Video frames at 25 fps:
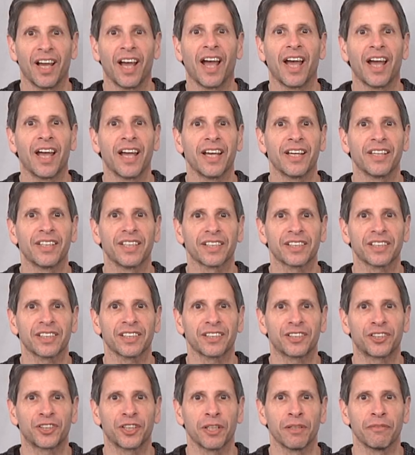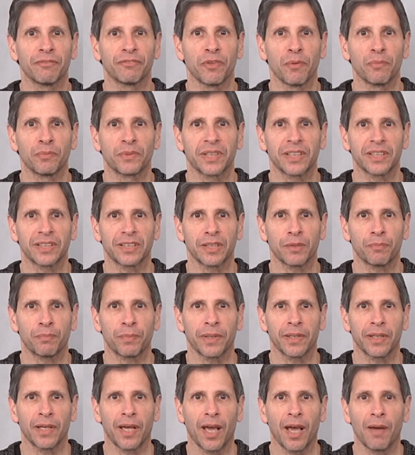Hey, this is Jim from
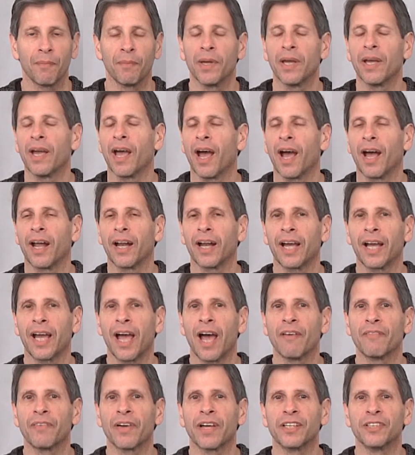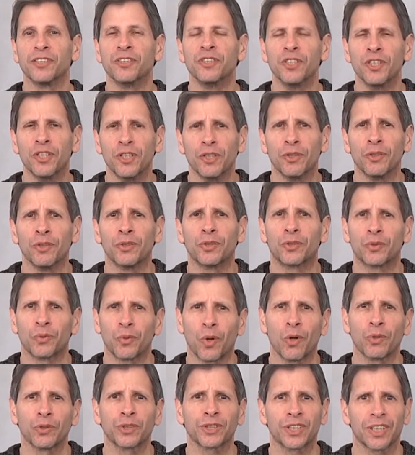TTPM, and I have a new
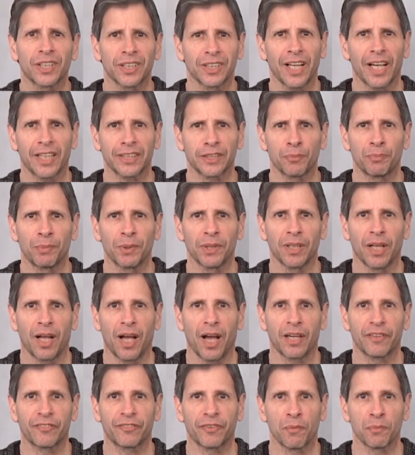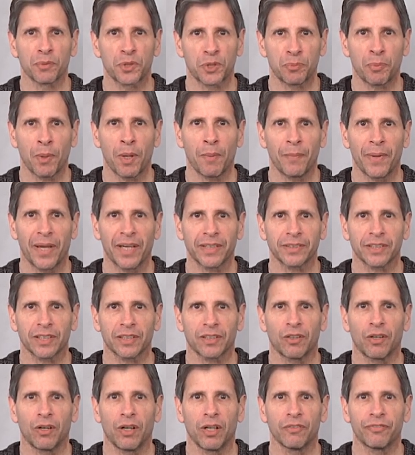gross collectible line from Spin
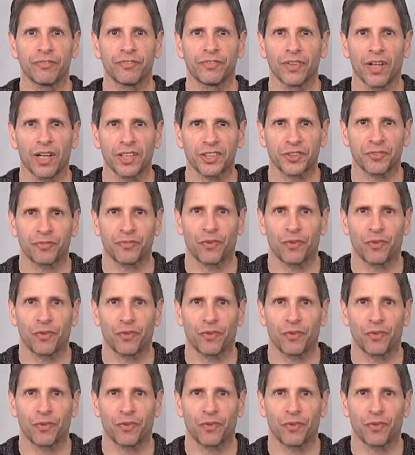Master called Flush